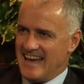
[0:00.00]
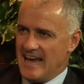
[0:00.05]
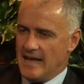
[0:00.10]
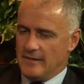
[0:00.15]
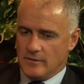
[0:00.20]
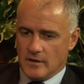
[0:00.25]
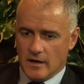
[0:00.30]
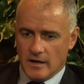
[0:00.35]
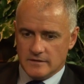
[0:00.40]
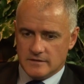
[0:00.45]

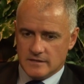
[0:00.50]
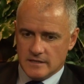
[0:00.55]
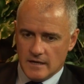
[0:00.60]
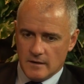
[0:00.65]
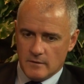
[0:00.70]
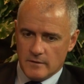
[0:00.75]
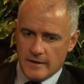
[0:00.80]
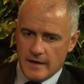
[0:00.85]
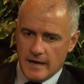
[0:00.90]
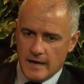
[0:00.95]
and the
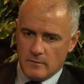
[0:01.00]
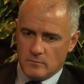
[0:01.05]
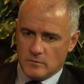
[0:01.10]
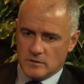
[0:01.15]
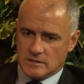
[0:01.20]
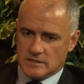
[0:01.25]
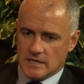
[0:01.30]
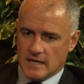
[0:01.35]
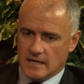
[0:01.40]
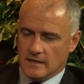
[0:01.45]
idea there
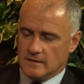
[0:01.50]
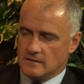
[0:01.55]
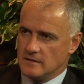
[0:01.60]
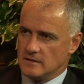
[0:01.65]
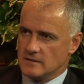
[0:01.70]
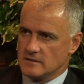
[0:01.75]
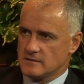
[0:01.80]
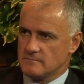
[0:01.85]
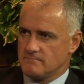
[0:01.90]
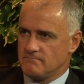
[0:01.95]
was take
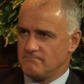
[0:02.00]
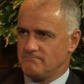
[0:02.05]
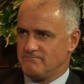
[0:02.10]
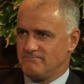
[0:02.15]
this